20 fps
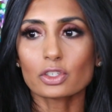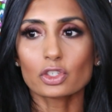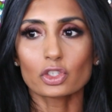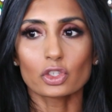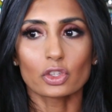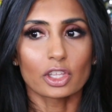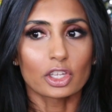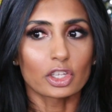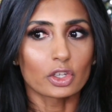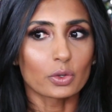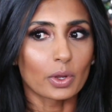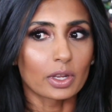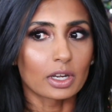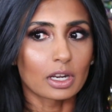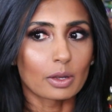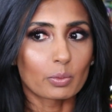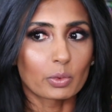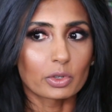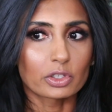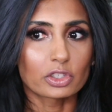So then you
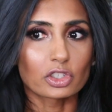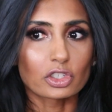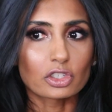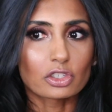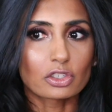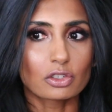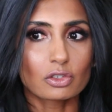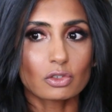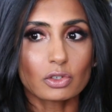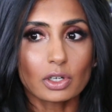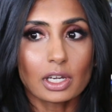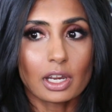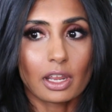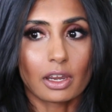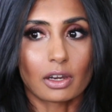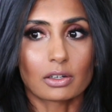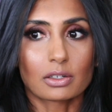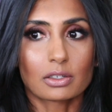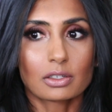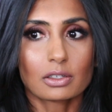end up with just straight
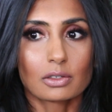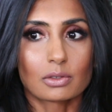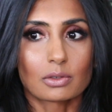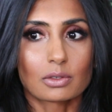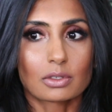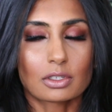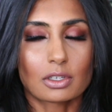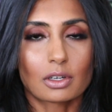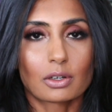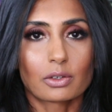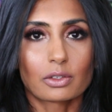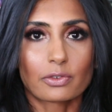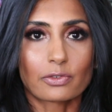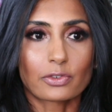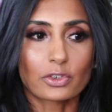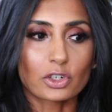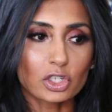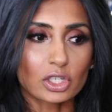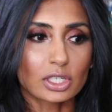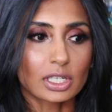hair too. So the
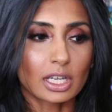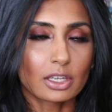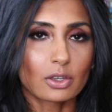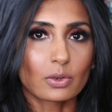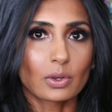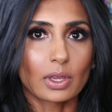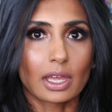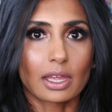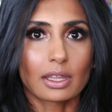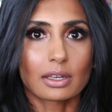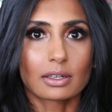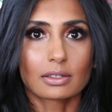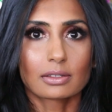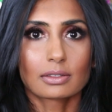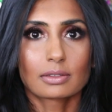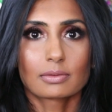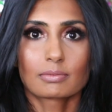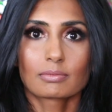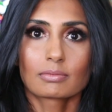first night you get